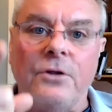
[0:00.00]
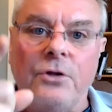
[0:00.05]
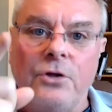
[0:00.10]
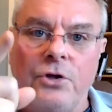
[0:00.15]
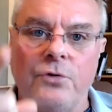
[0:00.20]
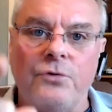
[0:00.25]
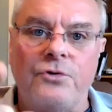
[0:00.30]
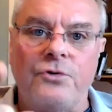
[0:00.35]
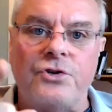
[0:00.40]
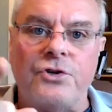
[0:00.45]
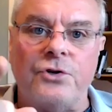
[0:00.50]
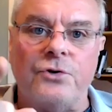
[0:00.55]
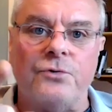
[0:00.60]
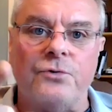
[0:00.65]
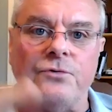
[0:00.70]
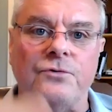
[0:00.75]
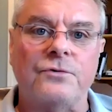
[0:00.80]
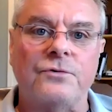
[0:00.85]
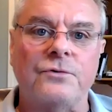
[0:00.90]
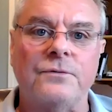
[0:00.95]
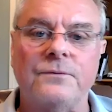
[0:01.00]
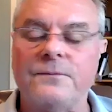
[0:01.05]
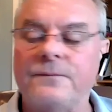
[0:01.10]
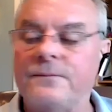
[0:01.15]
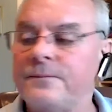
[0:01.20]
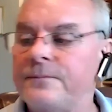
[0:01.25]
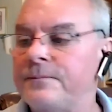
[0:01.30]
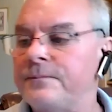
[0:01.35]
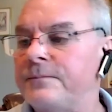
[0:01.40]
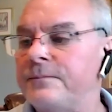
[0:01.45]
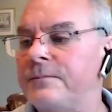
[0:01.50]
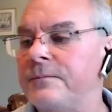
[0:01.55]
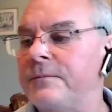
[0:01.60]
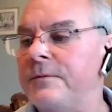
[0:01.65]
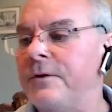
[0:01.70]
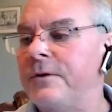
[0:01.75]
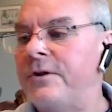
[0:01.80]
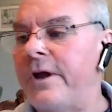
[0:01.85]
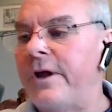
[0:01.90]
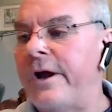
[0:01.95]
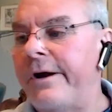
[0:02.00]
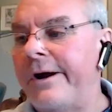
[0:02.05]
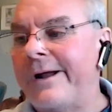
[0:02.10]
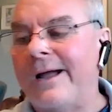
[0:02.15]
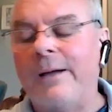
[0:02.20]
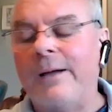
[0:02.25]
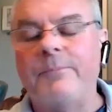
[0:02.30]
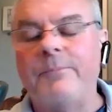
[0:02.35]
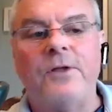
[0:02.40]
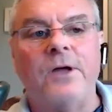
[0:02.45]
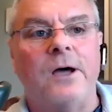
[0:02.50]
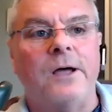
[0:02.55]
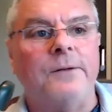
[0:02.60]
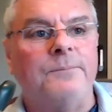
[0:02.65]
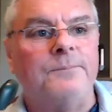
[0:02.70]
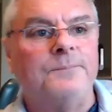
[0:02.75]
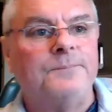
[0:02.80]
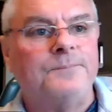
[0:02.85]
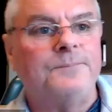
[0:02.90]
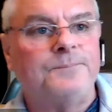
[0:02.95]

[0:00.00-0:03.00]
You choose. Derek, I'm done.